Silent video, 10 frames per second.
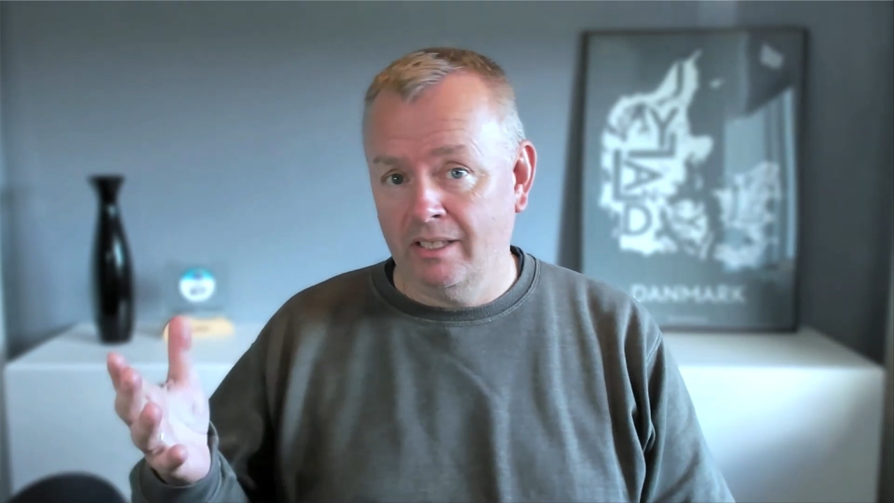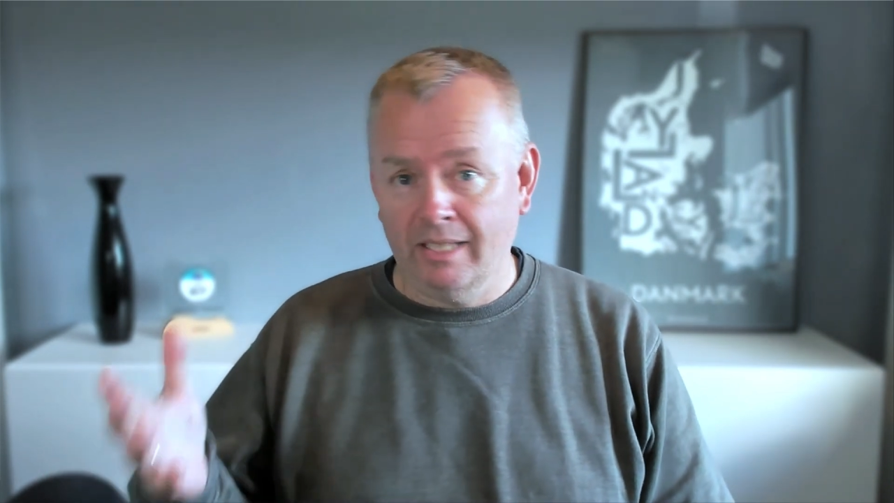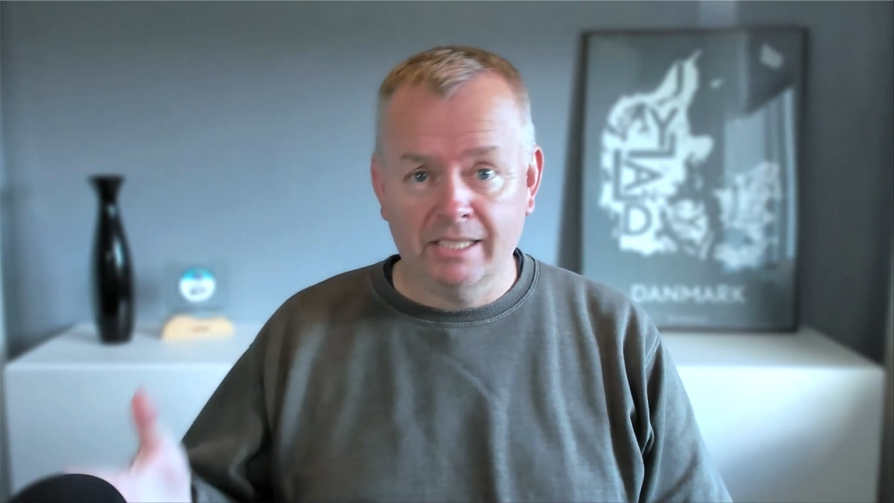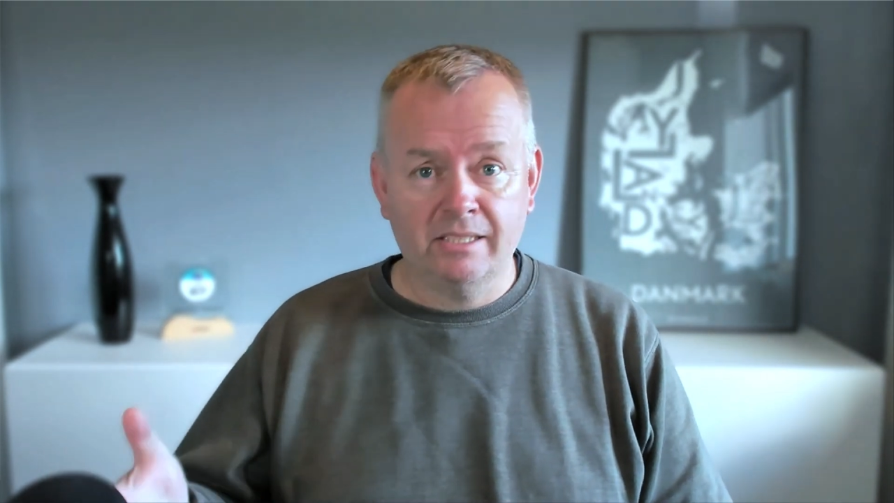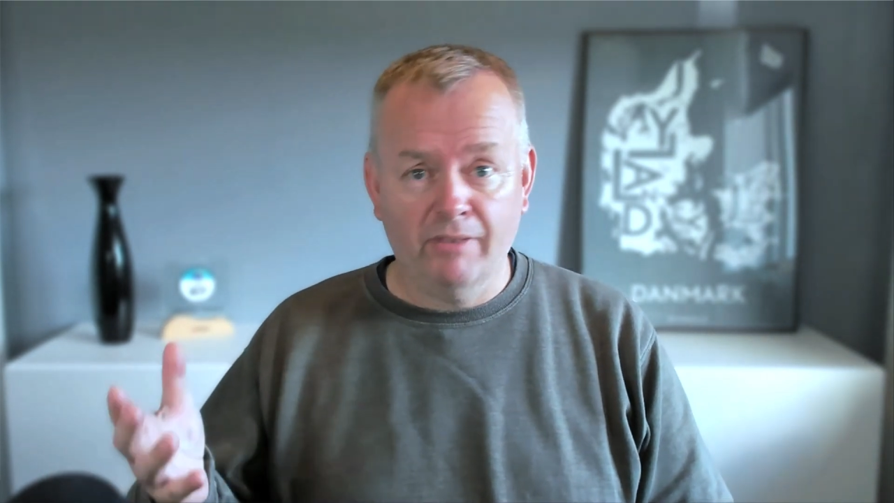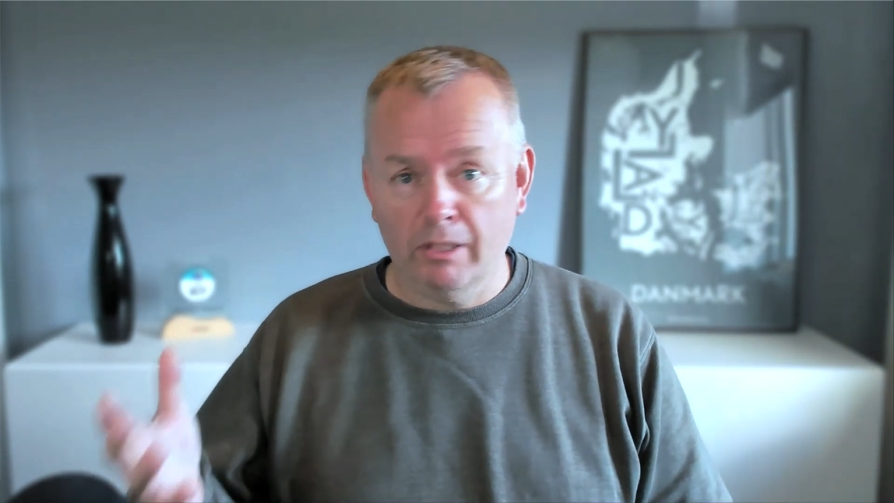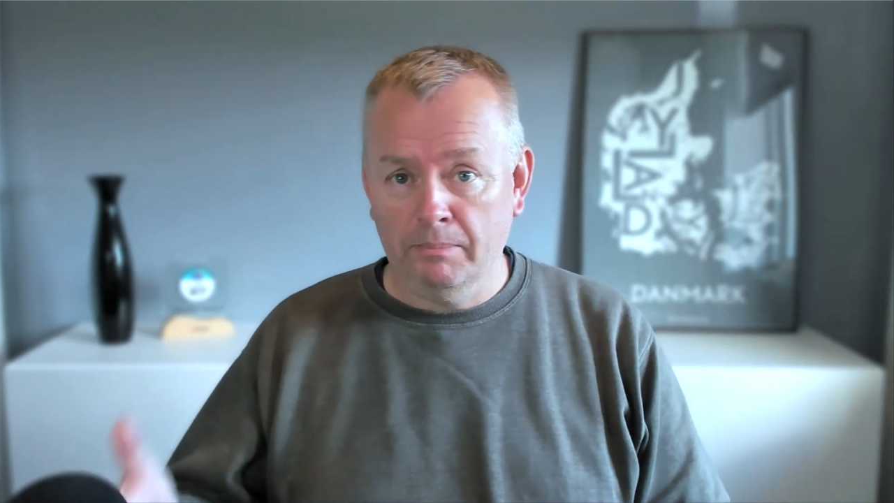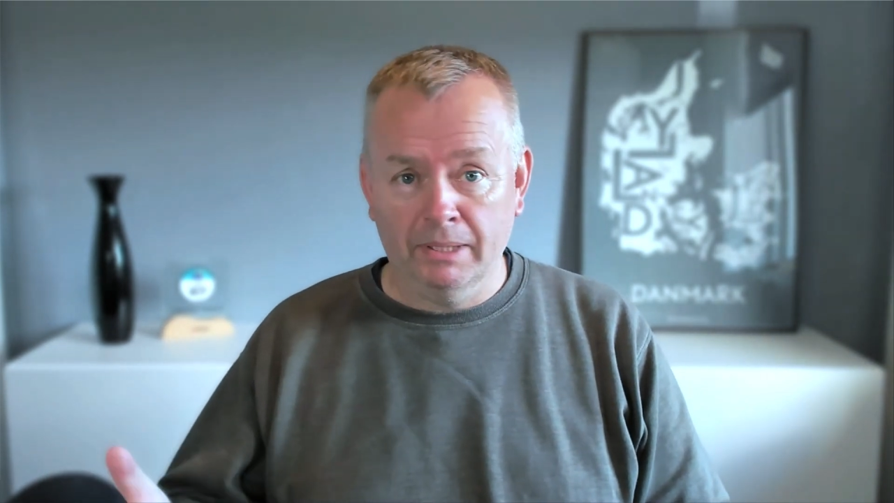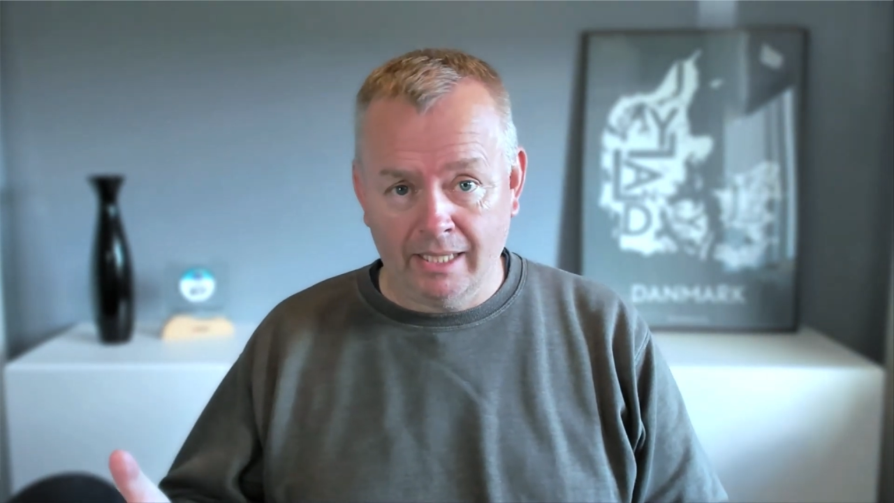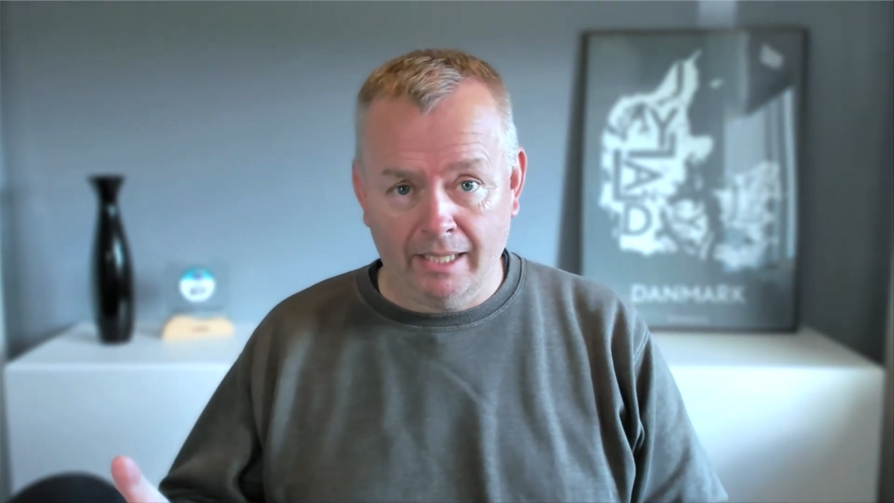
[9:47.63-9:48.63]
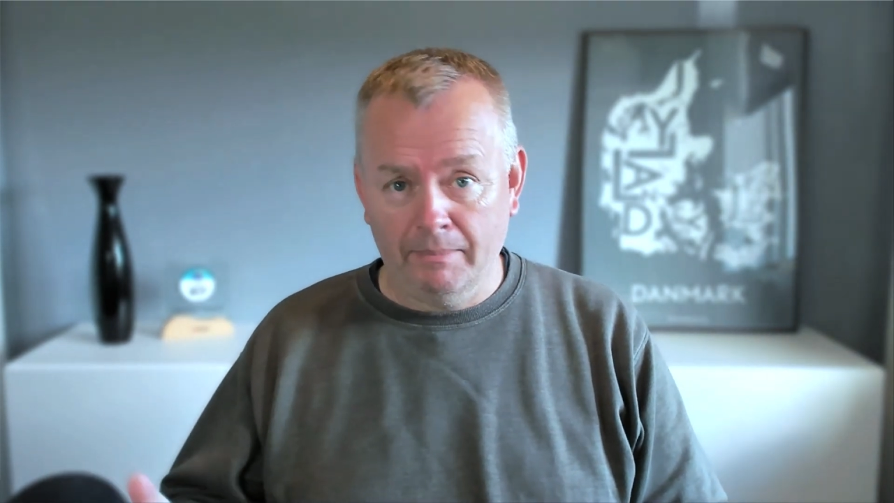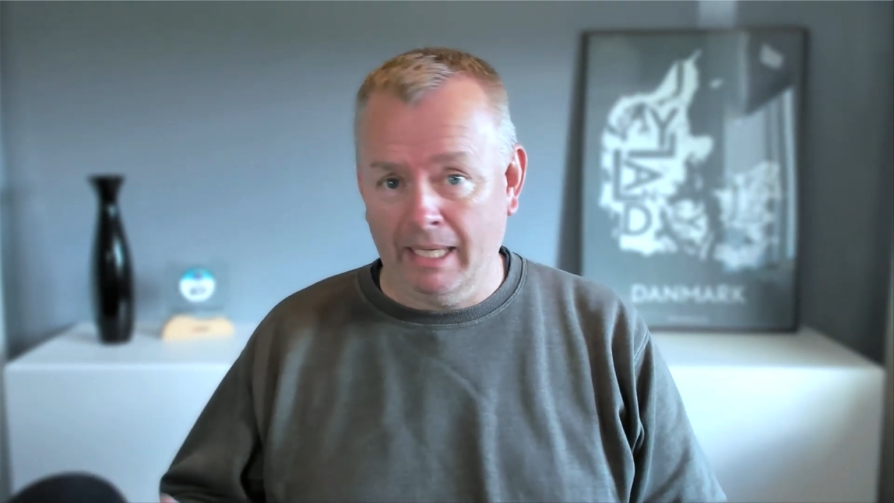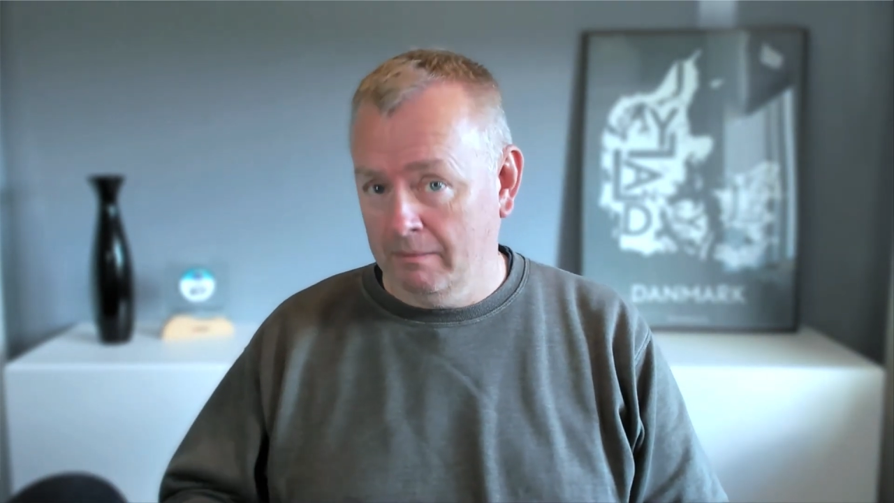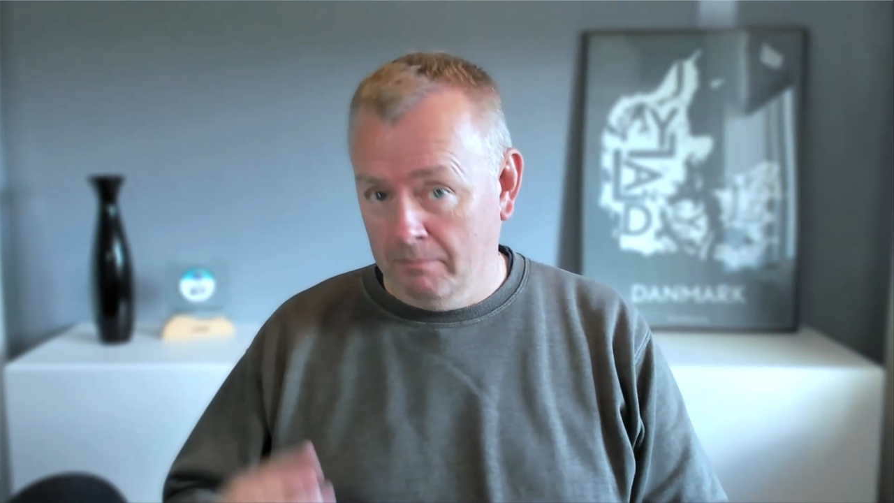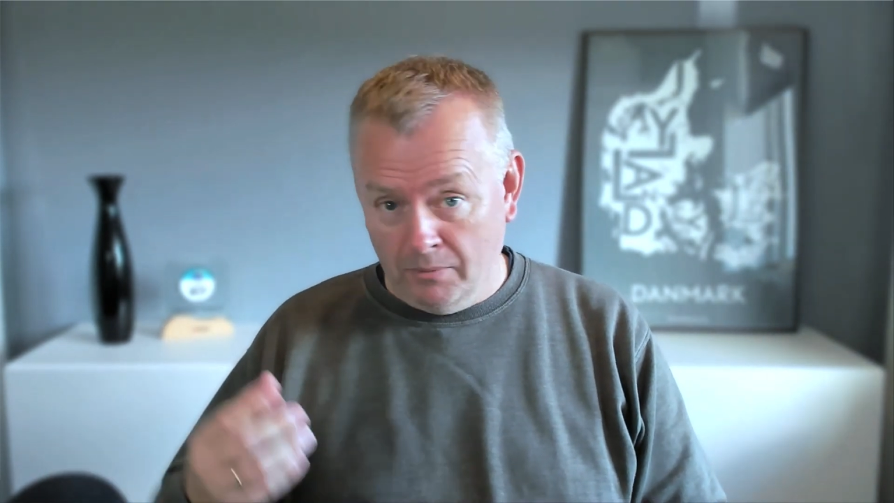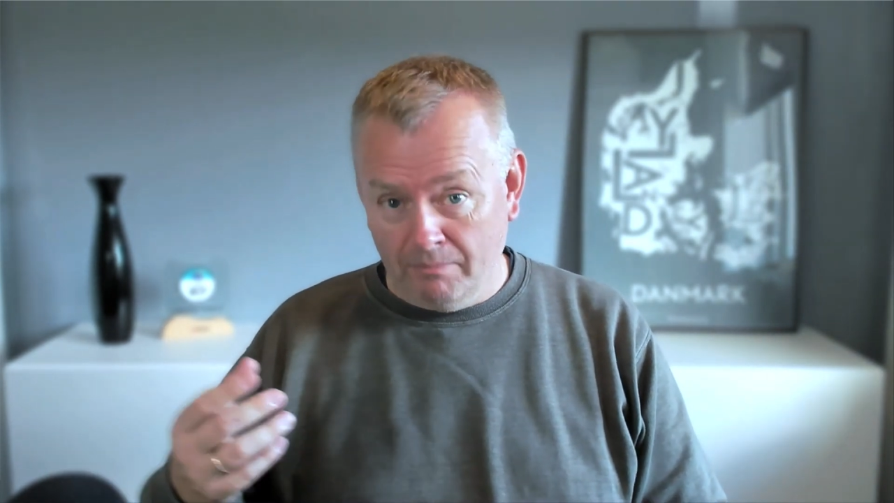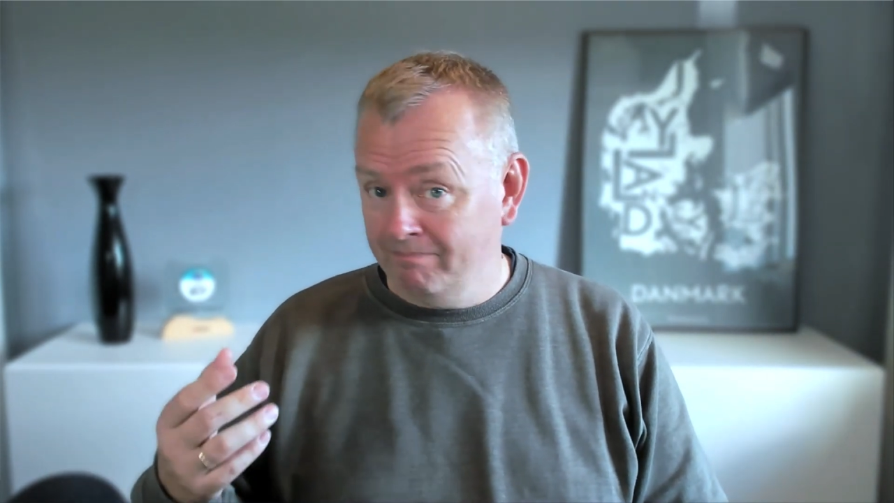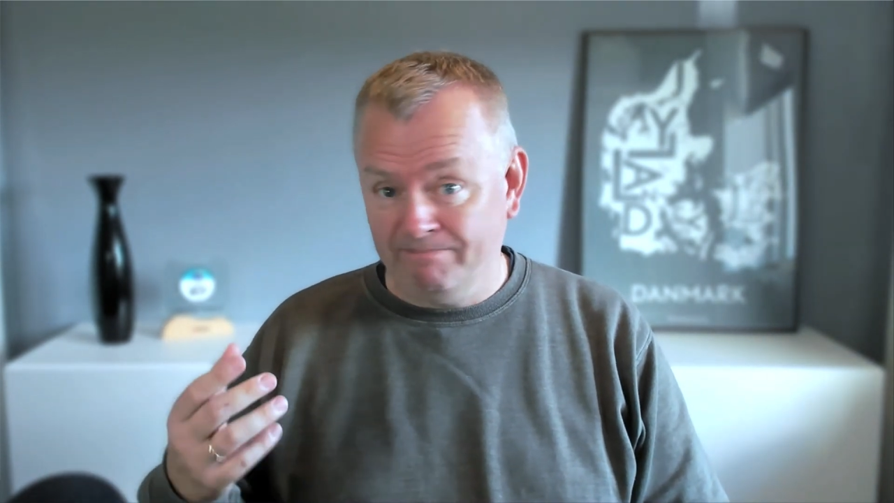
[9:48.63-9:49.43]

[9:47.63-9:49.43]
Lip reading: less development time and